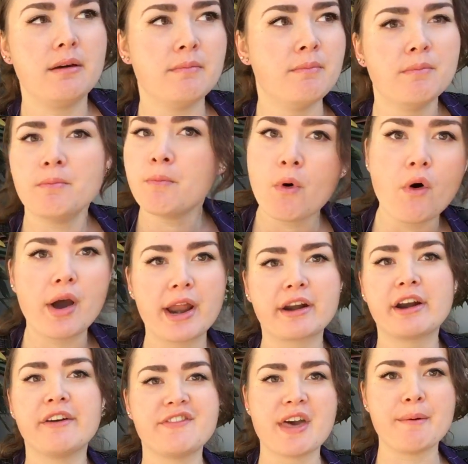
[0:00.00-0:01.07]
more
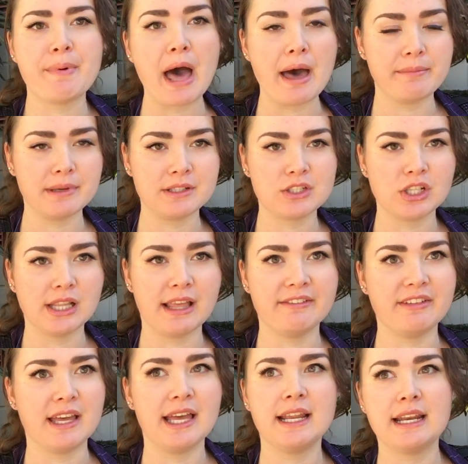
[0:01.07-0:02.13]
area of the apartment to
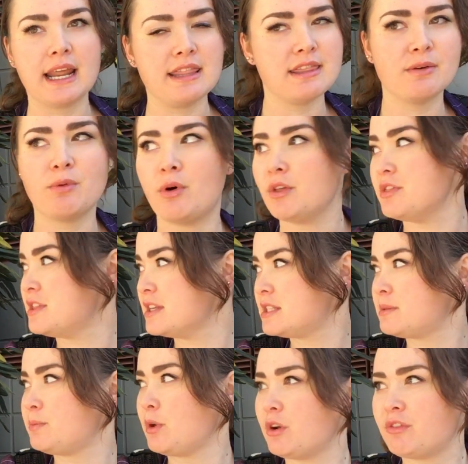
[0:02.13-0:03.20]
live in, and they want
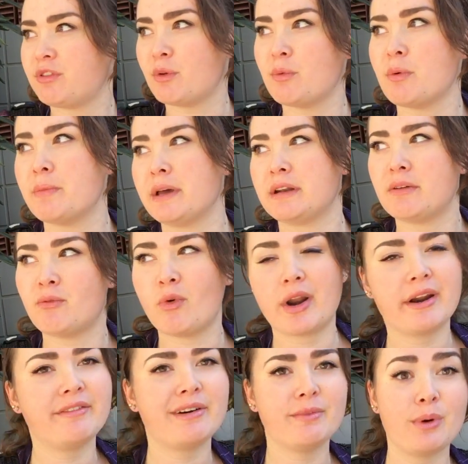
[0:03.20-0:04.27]
this beautiful woman and
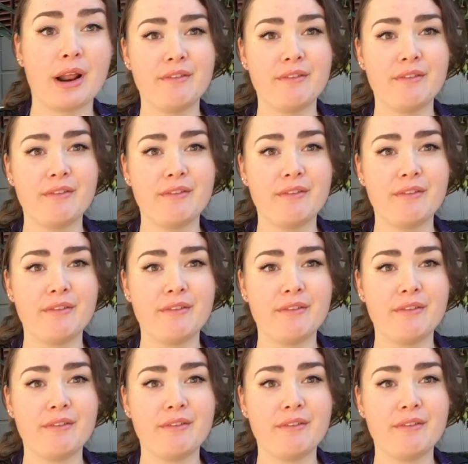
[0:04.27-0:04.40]
whatever,